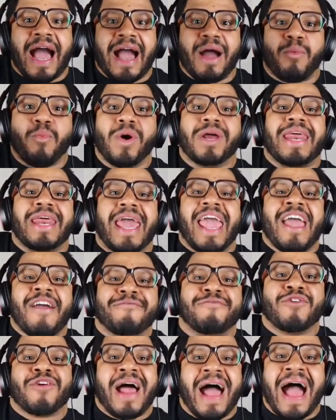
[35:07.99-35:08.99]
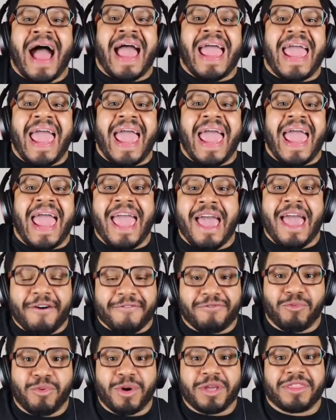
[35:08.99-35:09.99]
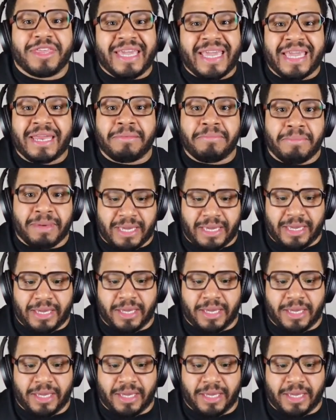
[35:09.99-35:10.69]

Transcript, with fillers: whatever I have within me,